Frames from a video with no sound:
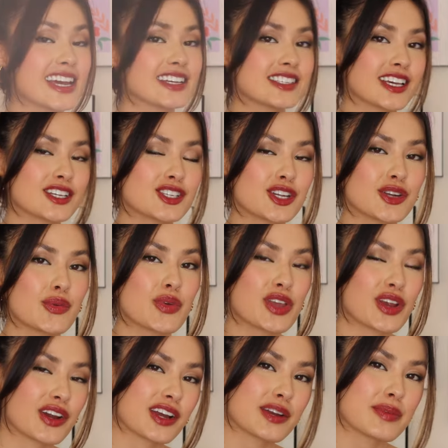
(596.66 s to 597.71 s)
next section we
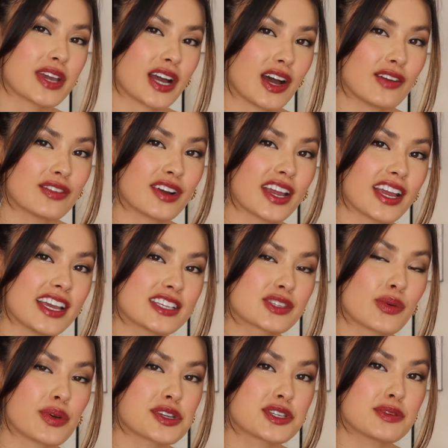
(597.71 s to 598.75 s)
are gonna be covering is
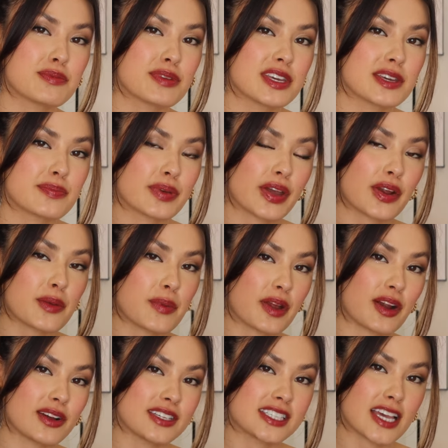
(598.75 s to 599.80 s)
going to be Peri
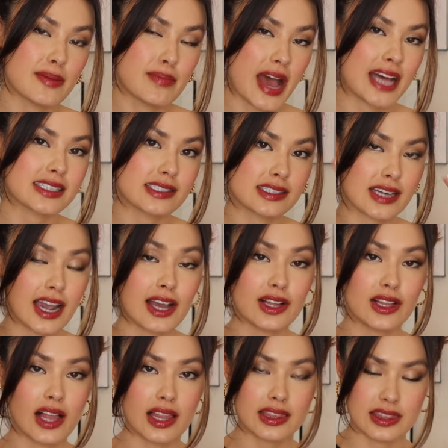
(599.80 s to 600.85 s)
matte
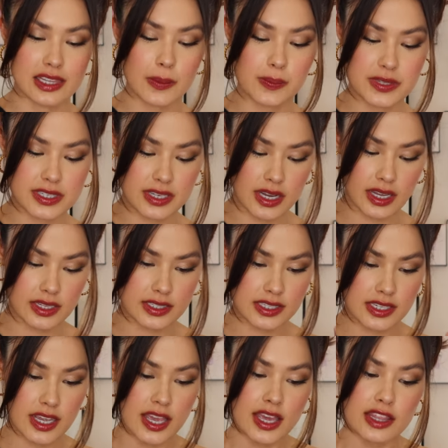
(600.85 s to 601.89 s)
style lipsticks.
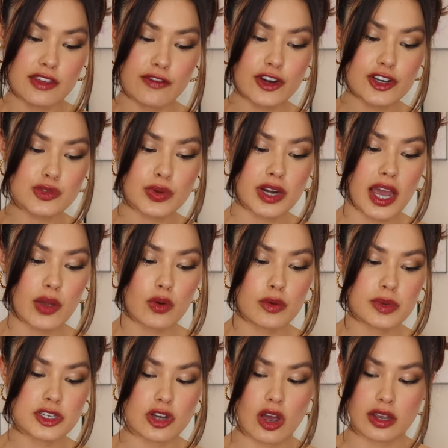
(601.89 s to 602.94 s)
The first one I will
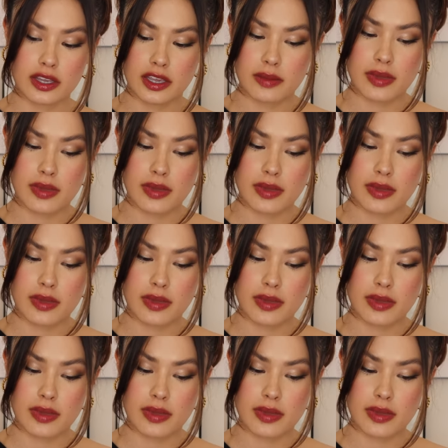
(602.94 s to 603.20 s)
be talking